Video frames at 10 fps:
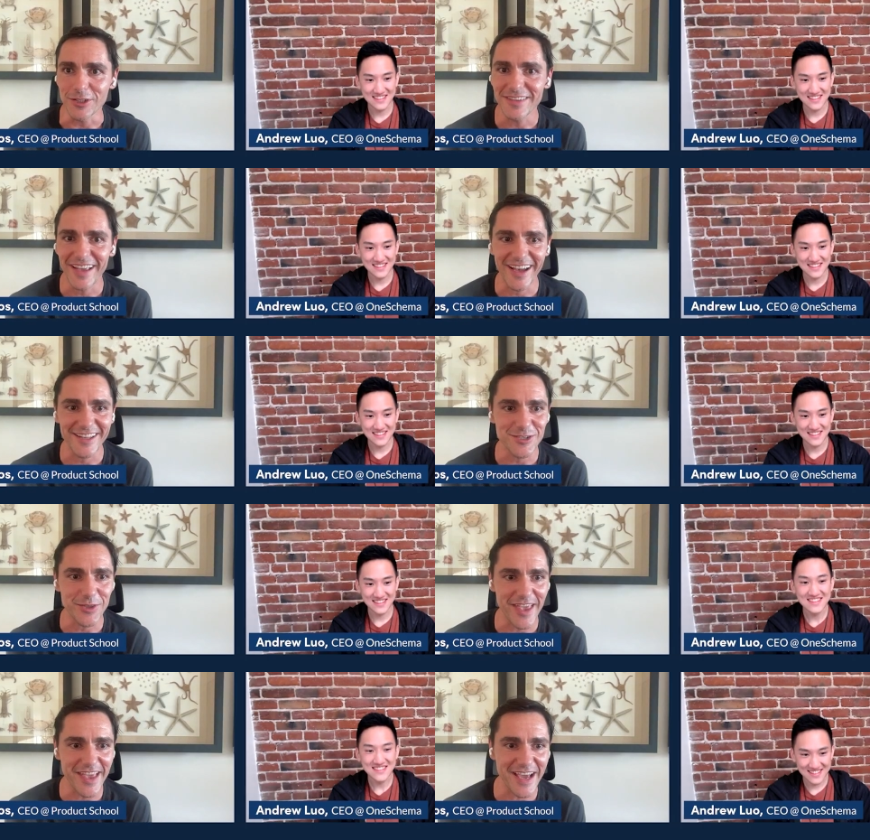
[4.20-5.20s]
Speaker 1: School, and
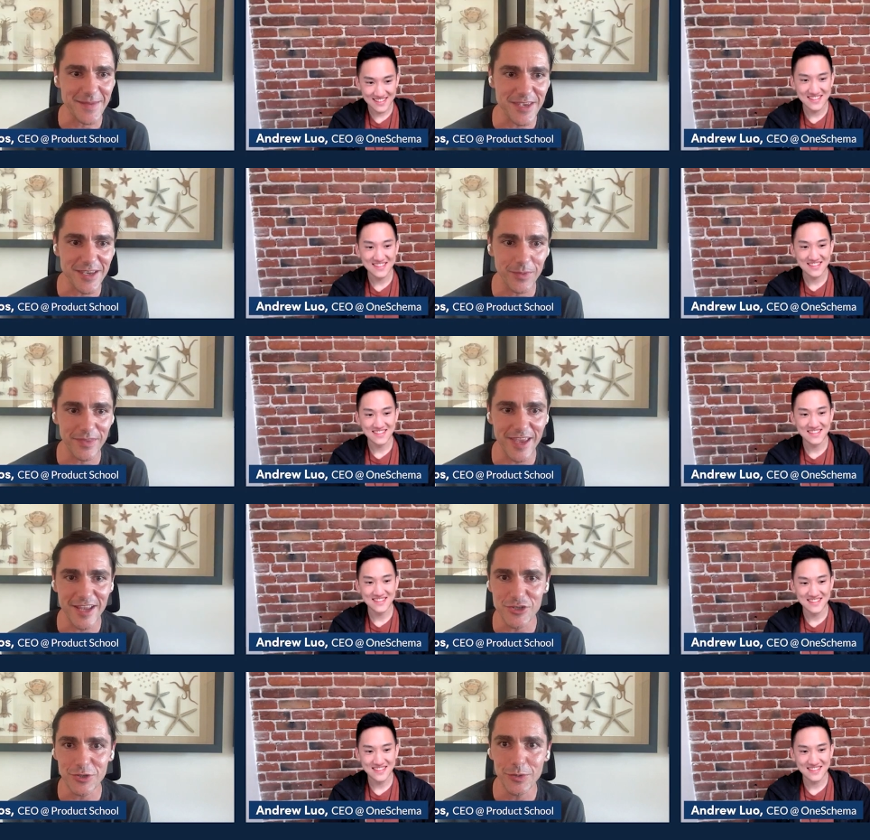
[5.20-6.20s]
today I'm here with
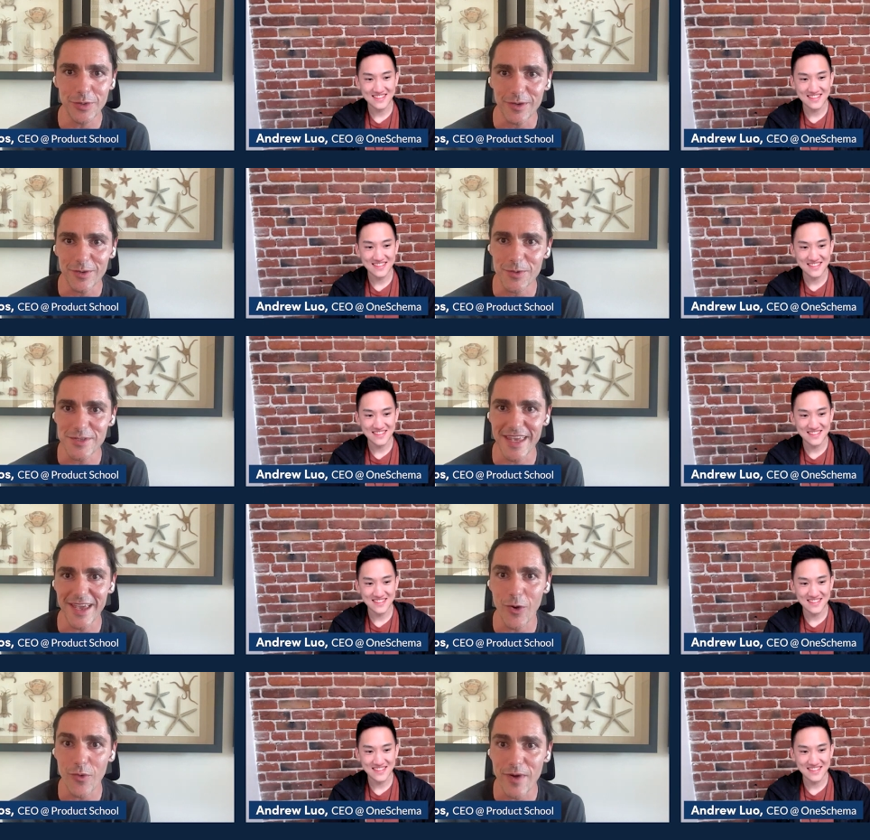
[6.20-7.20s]
Andrew Luo, who's the
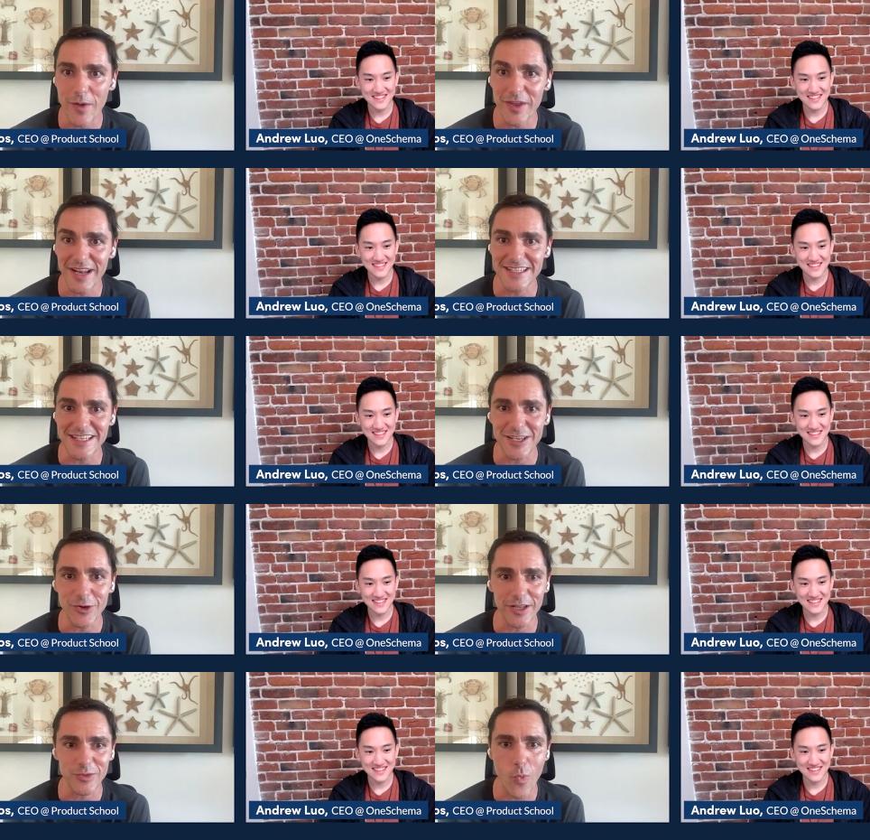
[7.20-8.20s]
co founder and
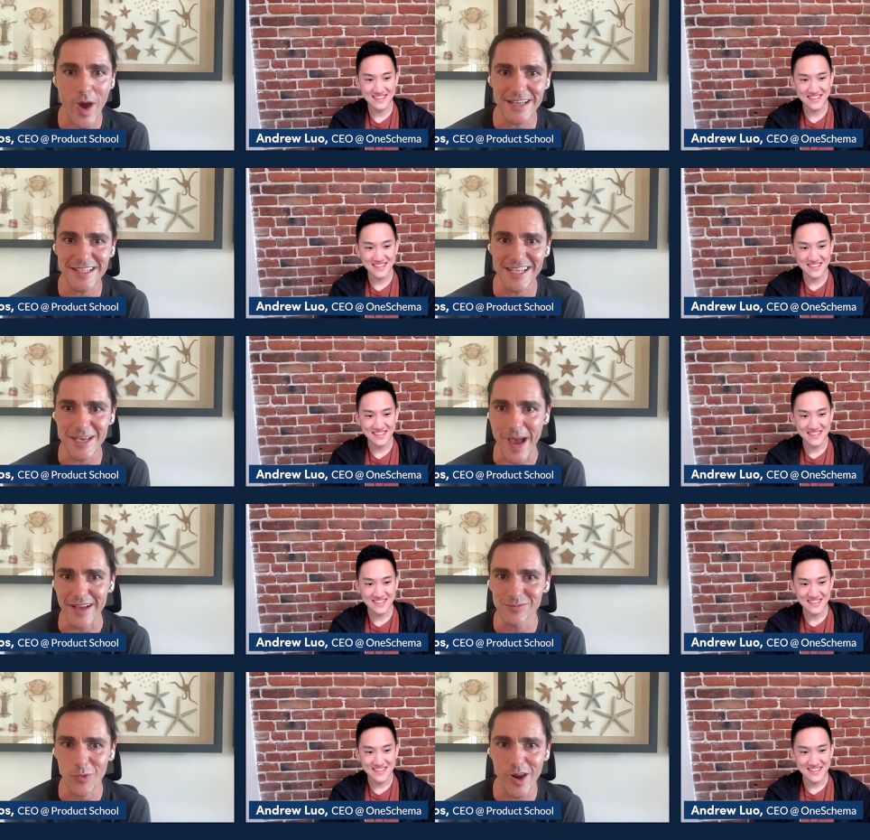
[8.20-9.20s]
CEO at One Schema.
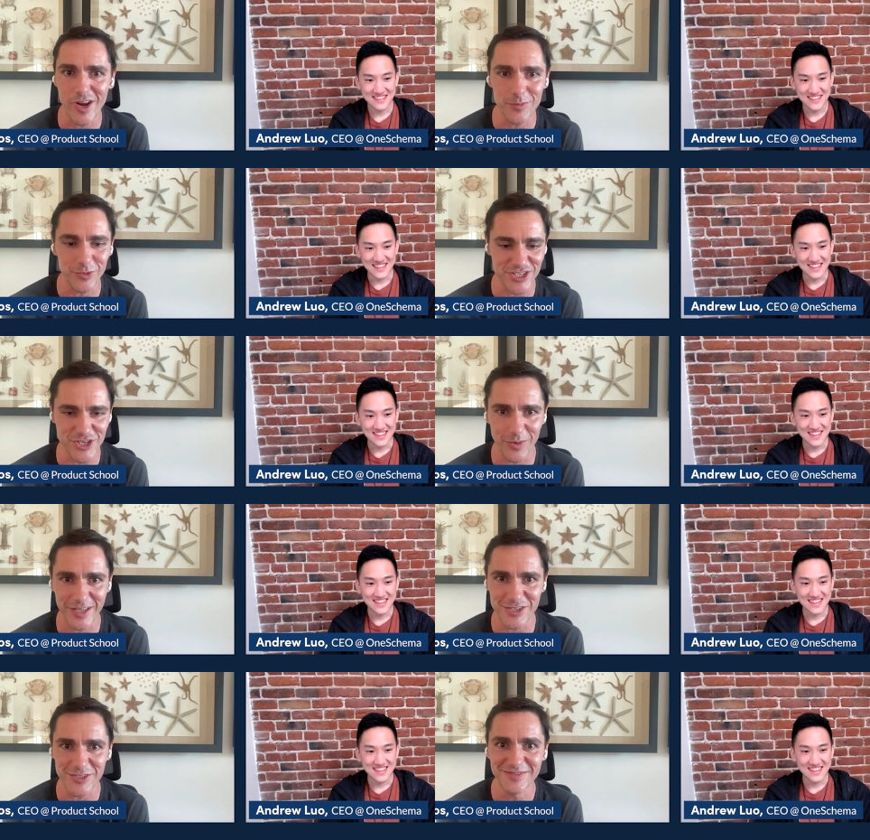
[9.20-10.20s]
Welcome to the show,
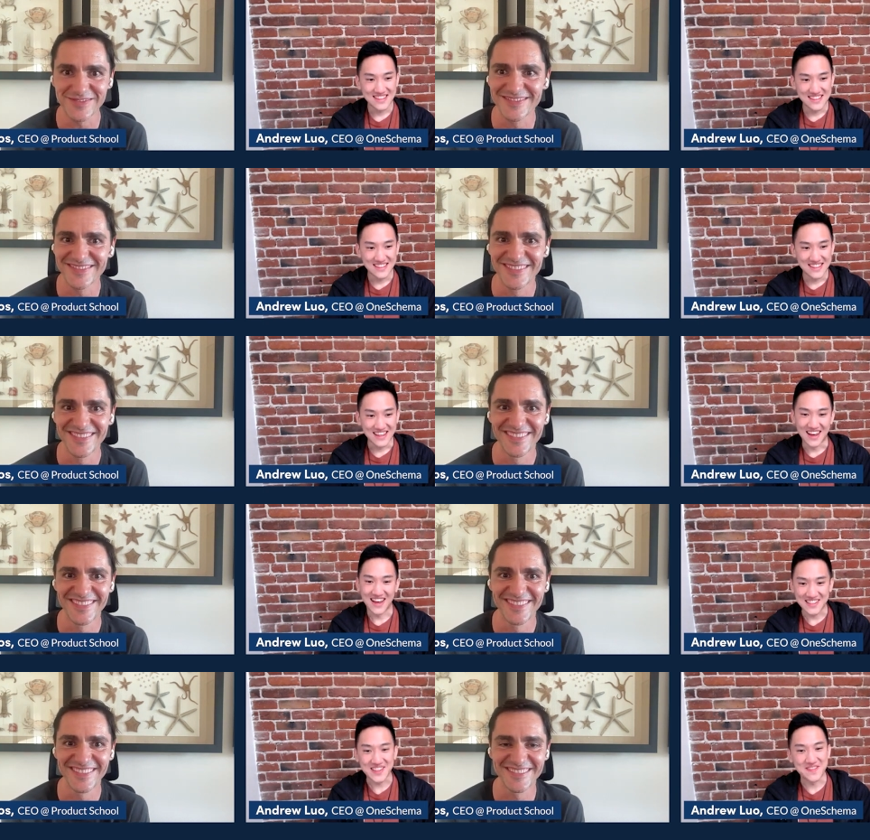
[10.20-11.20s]
Speaker 2: Andrew.
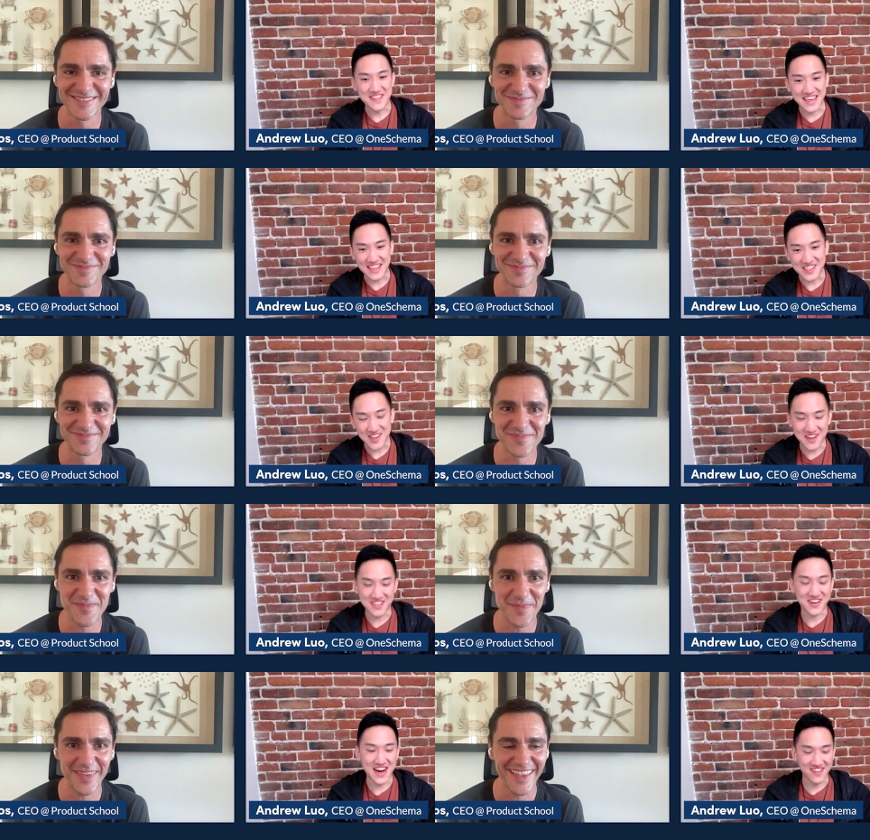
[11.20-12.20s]
Awesome. Thank you so much
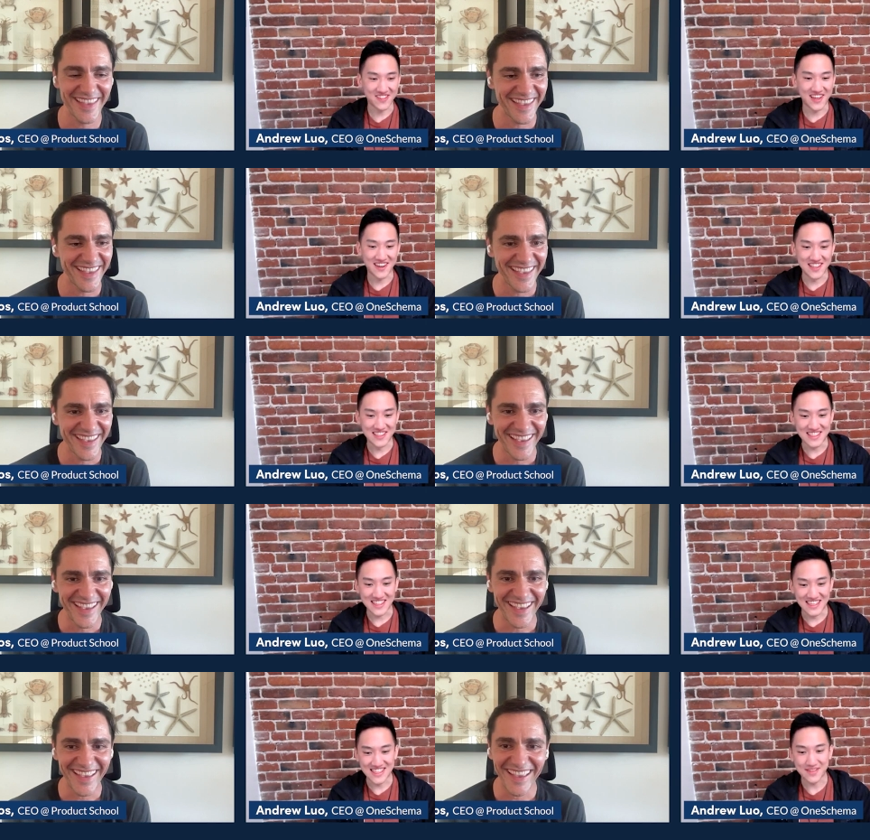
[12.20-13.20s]
for having me, Carlos.
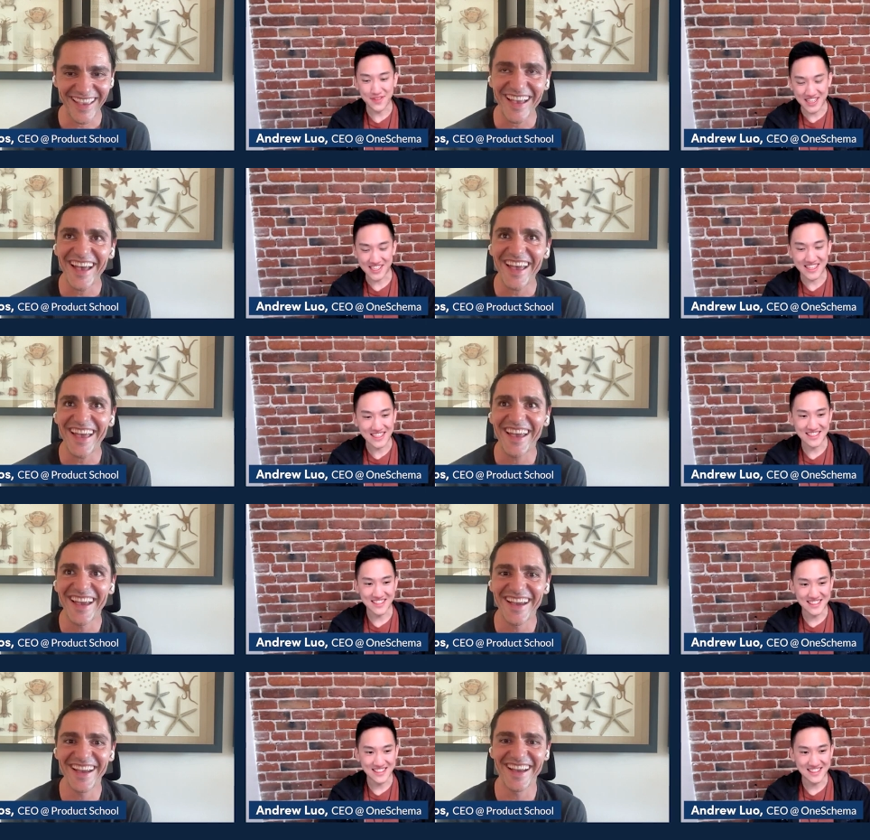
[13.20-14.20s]
It is a pleasure.
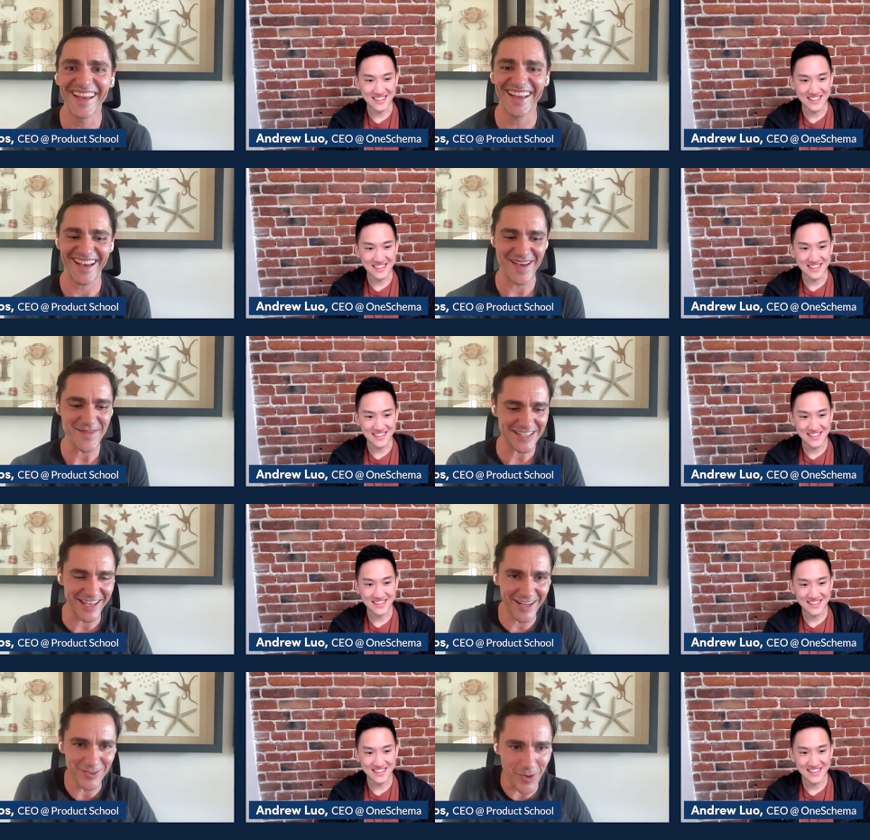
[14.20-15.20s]
Speaker 1: I'm
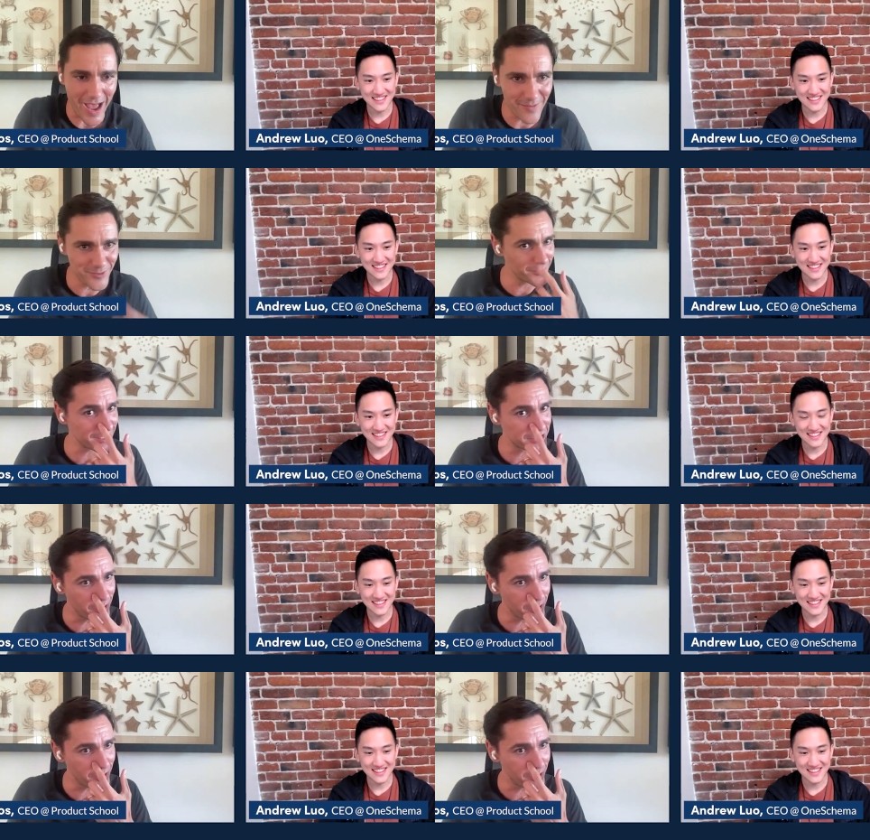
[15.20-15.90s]
excited to have you on the